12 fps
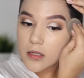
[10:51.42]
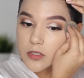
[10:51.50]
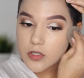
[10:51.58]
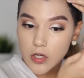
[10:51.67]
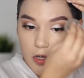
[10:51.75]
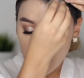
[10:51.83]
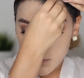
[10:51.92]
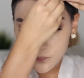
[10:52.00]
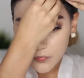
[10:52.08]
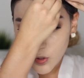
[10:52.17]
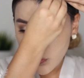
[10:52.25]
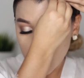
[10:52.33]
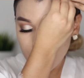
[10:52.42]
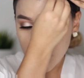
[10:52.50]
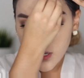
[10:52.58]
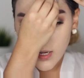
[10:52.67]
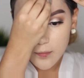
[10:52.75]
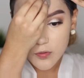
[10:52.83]
So we
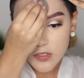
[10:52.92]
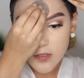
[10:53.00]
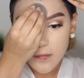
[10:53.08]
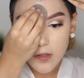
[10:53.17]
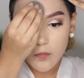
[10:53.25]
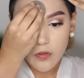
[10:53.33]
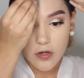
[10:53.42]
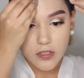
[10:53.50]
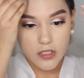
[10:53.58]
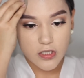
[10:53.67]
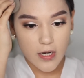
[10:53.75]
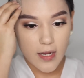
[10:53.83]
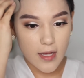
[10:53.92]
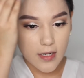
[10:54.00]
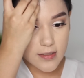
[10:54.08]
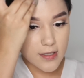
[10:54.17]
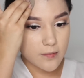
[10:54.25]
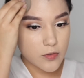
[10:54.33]
weren't able to meet with our DJ ahead
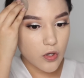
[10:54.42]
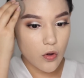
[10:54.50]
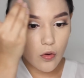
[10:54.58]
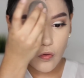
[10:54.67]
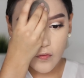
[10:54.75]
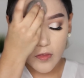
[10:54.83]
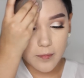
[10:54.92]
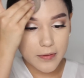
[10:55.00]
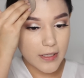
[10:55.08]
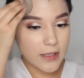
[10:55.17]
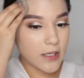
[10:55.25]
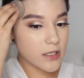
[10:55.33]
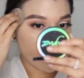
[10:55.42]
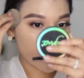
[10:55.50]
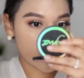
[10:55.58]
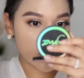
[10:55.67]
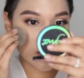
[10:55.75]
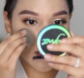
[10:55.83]
of time to go over the playlist, and we
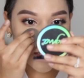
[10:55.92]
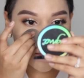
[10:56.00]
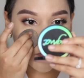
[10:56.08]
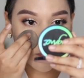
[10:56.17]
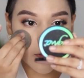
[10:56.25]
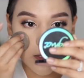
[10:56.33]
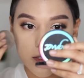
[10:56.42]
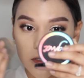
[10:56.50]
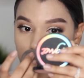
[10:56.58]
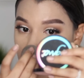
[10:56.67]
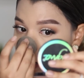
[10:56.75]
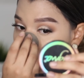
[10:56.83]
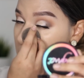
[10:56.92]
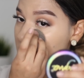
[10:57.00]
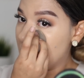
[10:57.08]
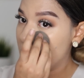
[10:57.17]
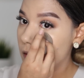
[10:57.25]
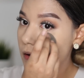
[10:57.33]
just sent him the playlist via
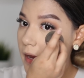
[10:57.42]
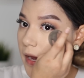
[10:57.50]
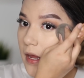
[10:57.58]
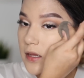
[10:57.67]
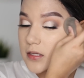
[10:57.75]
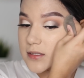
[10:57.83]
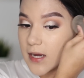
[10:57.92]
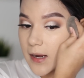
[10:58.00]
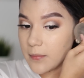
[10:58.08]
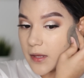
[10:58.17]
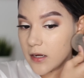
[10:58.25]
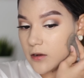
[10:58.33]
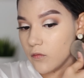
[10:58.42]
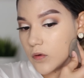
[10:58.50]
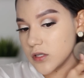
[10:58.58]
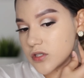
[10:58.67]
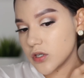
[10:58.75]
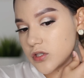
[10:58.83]
email and the timeline of
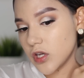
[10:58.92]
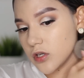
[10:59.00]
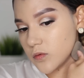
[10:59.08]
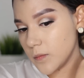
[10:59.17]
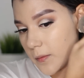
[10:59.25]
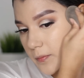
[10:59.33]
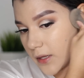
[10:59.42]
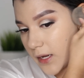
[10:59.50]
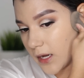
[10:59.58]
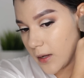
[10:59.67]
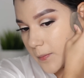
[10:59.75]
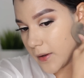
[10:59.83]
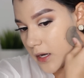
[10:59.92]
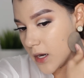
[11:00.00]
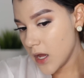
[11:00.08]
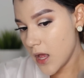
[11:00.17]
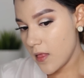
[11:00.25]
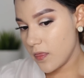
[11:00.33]
when certain songs will be playing, but
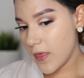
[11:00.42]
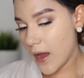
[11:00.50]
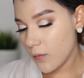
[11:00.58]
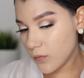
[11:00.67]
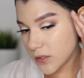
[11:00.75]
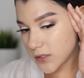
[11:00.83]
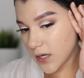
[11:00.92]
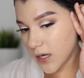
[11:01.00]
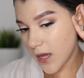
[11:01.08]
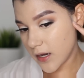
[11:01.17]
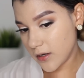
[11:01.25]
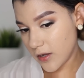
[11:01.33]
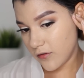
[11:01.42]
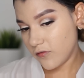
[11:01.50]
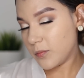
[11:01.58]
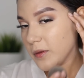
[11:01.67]
that was not enough